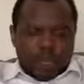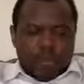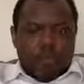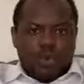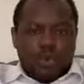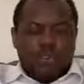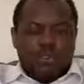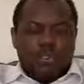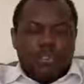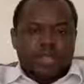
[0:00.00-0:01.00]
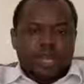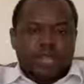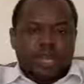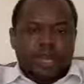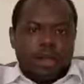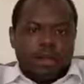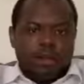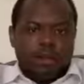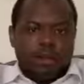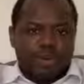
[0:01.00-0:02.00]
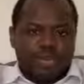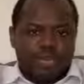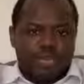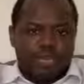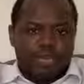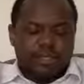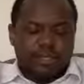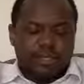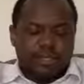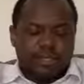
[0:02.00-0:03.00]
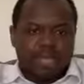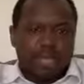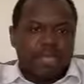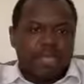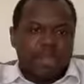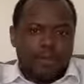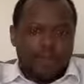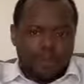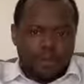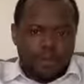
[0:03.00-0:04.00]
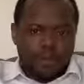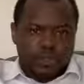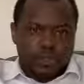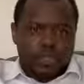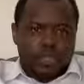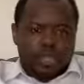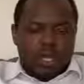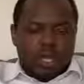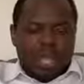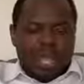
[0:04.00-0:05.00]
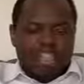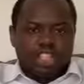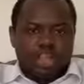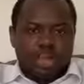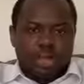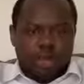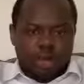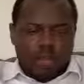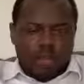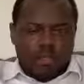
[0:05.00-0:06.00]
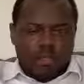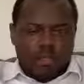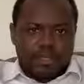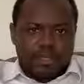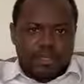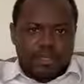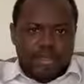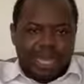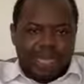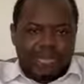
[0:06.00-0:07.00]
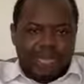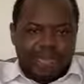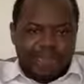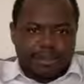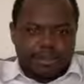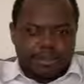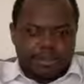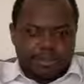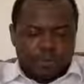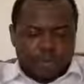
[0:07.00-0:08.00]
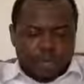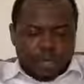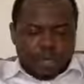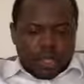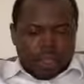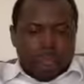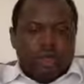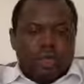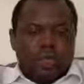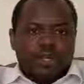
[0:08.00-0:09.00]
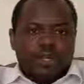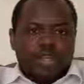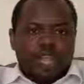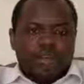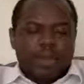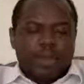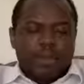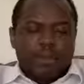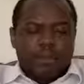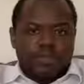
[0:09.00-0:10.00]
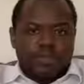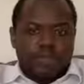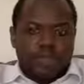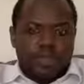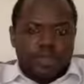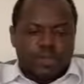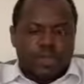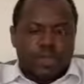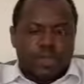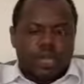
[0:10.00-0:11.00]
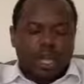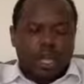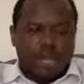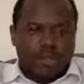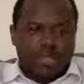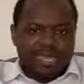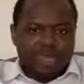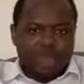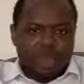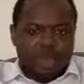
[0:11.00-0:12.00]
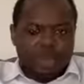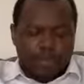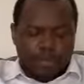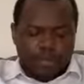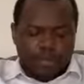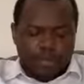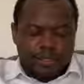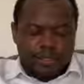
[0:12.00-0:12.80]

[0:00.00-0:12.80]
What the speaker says: the words coming out from the president of the Southern Cameroon's National Congress in the United States, the words coming out from Sako's closest comrade,